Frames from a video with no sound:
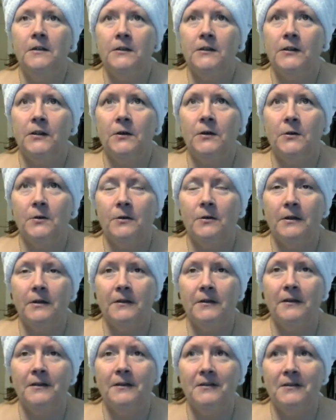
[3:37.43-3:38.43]

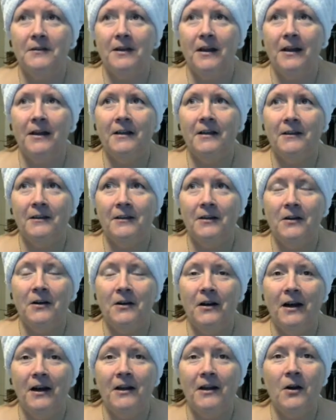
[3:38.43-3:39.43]
So I
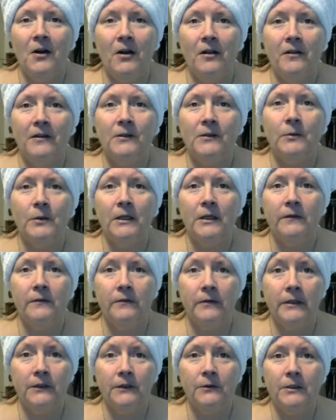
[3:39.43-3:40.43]
call this week a
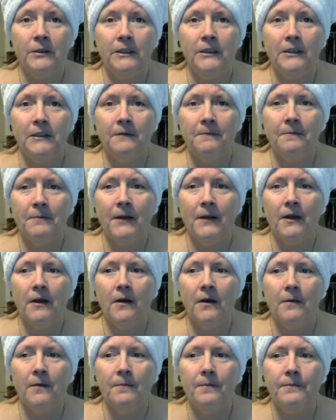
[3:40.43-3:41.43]
victory,
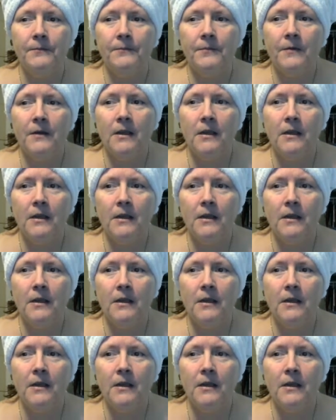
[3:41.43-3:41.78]
and